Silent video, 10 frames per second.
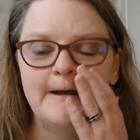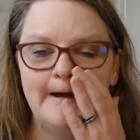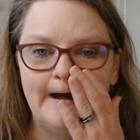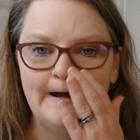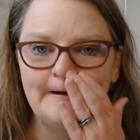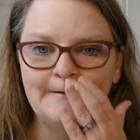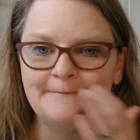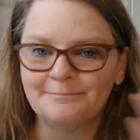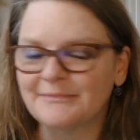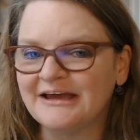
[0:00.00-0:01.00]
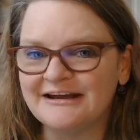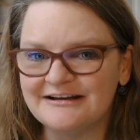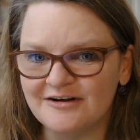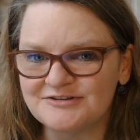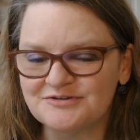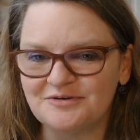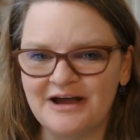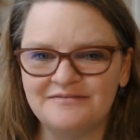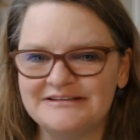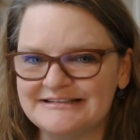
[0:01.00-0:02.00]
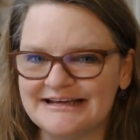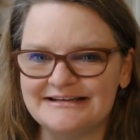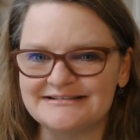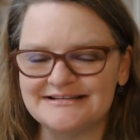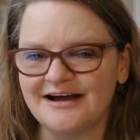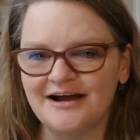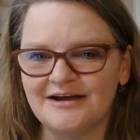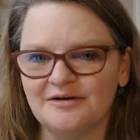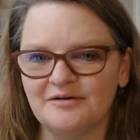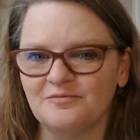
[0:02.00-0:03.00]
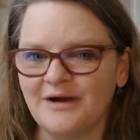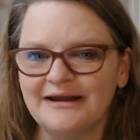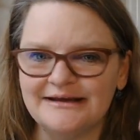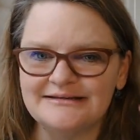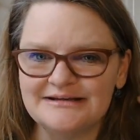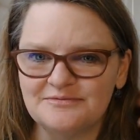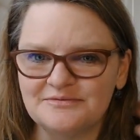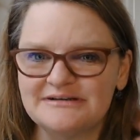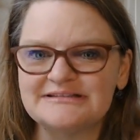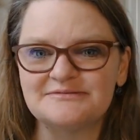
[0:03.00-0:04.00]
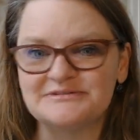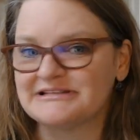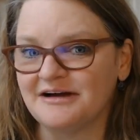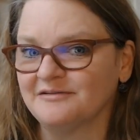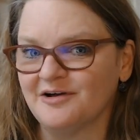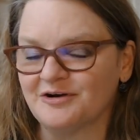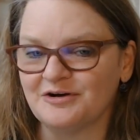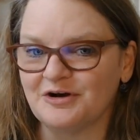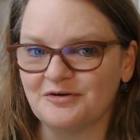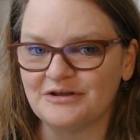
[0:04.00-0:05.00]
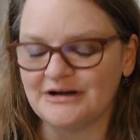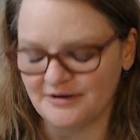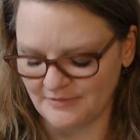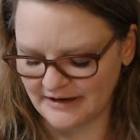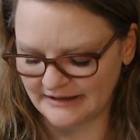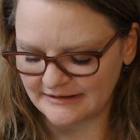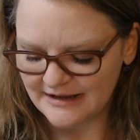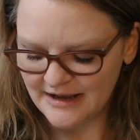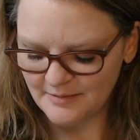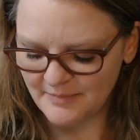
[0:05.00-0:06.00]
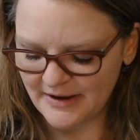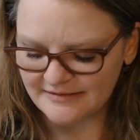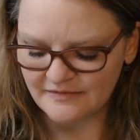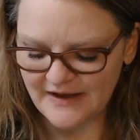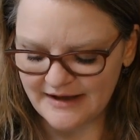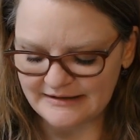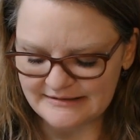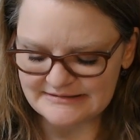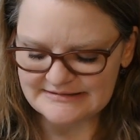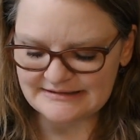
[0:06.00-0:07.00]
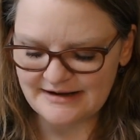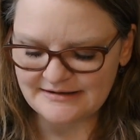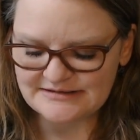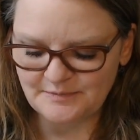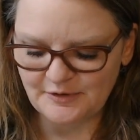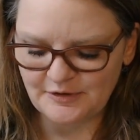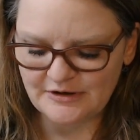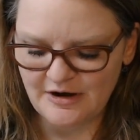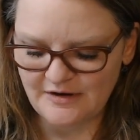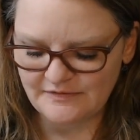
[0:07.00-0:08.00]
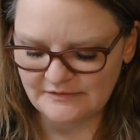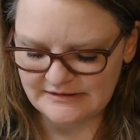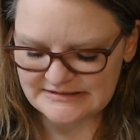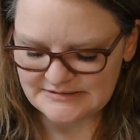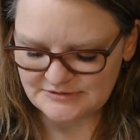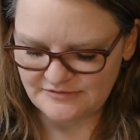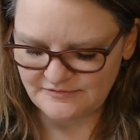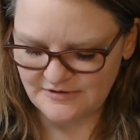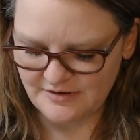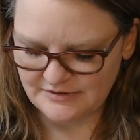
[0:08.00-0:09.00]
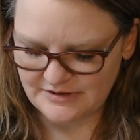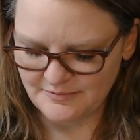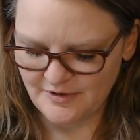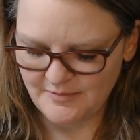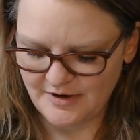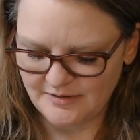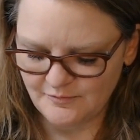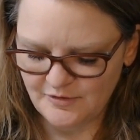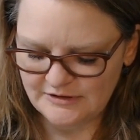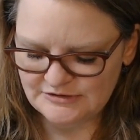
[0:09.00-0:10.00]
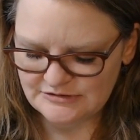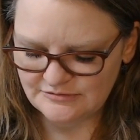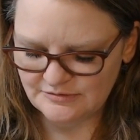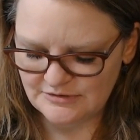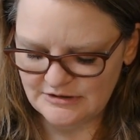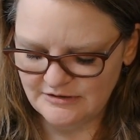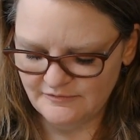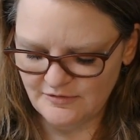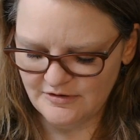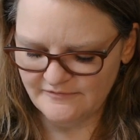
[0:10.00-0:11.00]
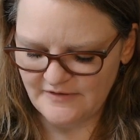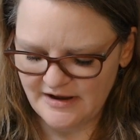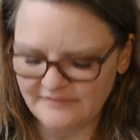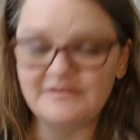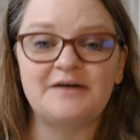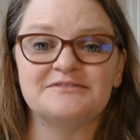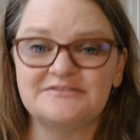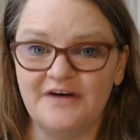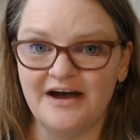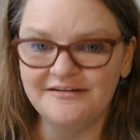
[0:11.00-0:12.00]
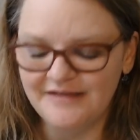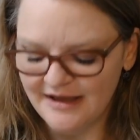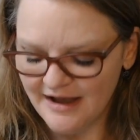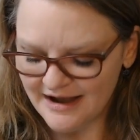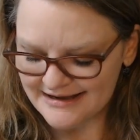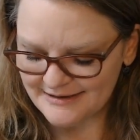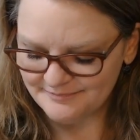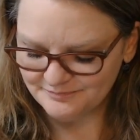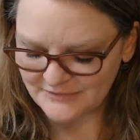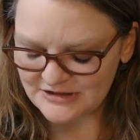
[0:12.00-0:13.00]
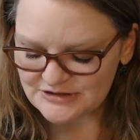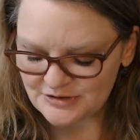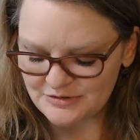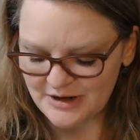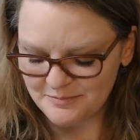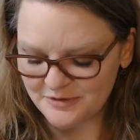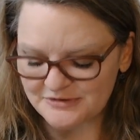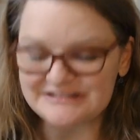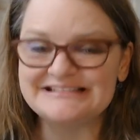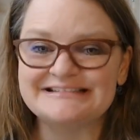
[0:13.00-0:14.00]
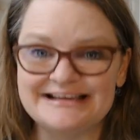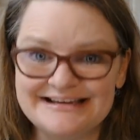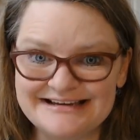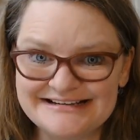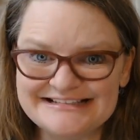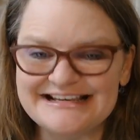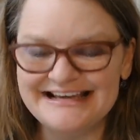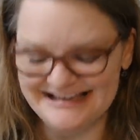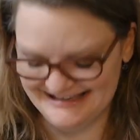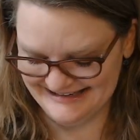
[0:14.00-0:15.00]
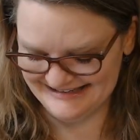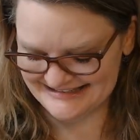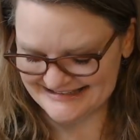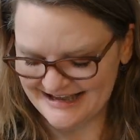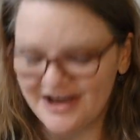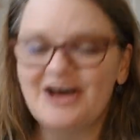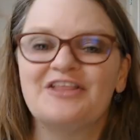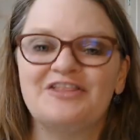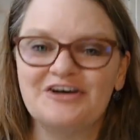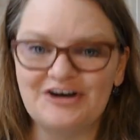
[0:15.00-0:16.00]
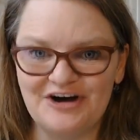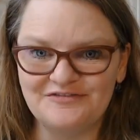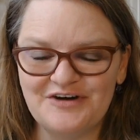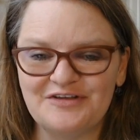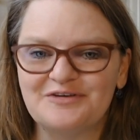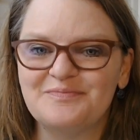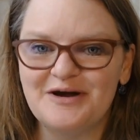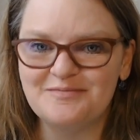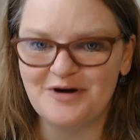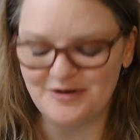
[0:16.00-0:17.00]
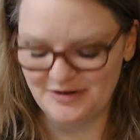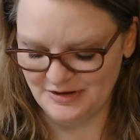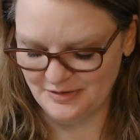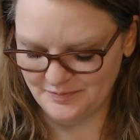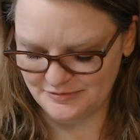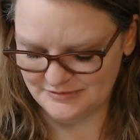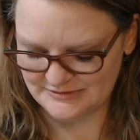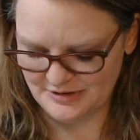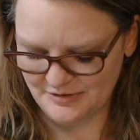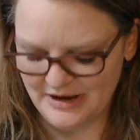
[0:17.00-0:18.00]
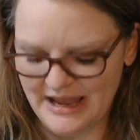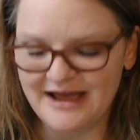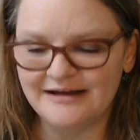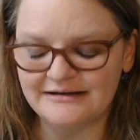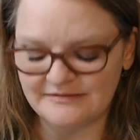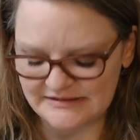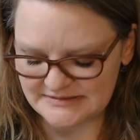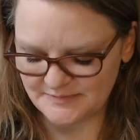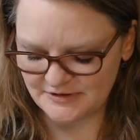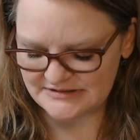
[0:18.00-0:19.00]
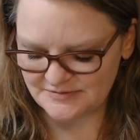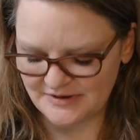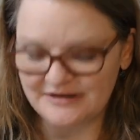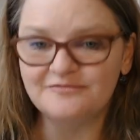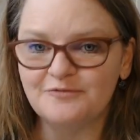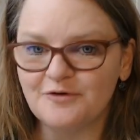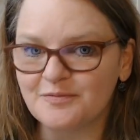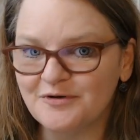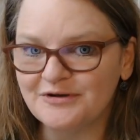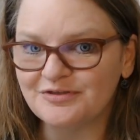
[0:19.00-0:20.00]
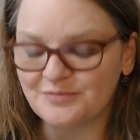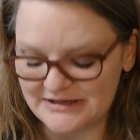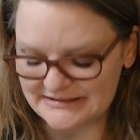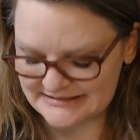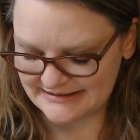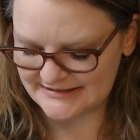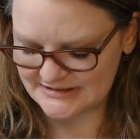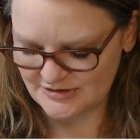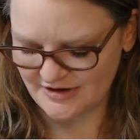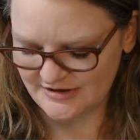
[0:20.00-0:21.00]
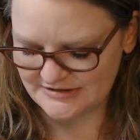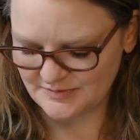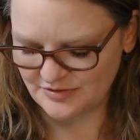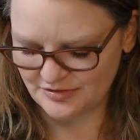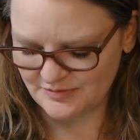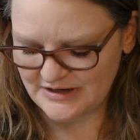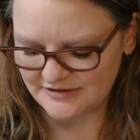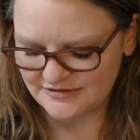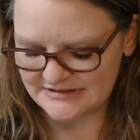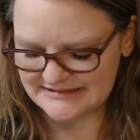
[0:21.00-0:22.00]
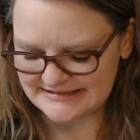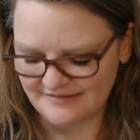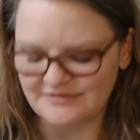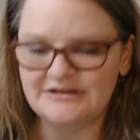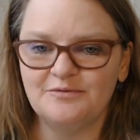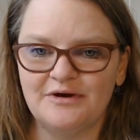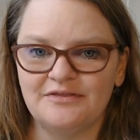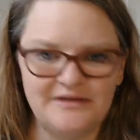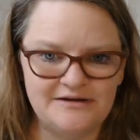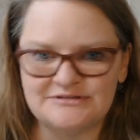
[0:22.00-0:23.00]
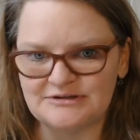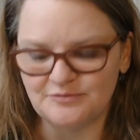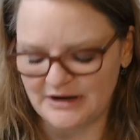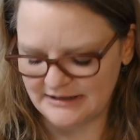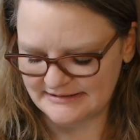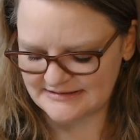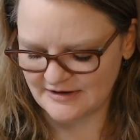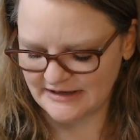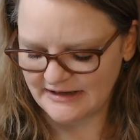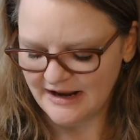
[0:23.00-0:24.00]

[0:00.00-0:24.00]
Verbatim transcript: Um, and I also don't have the dates that I read it because it, it was that long ago that I read it. But that is the next book on the list, which I forgot what number I'm on. One, two, three, four, five. That was five. Um, so number six is The Godfather by Mario Puzo. And this book is rated 4.36 stars with 371,000 ratings on it.